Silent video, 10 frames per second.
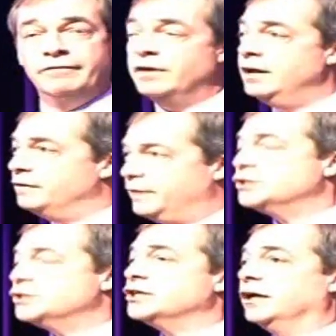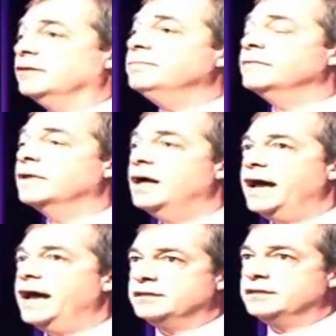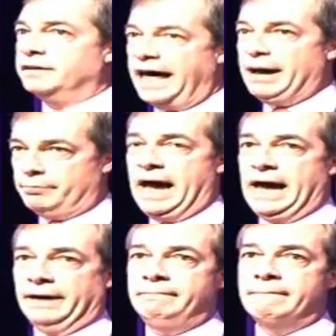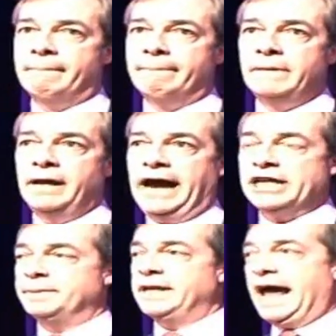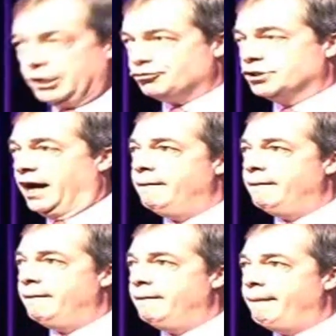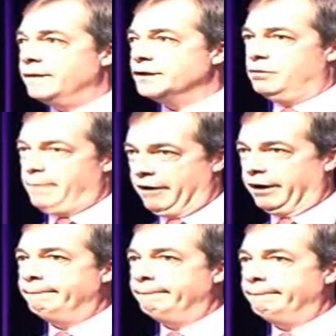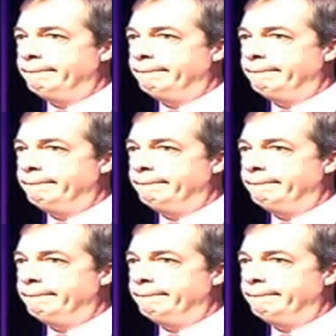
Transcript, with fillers: The issue is that that man has been extradited to America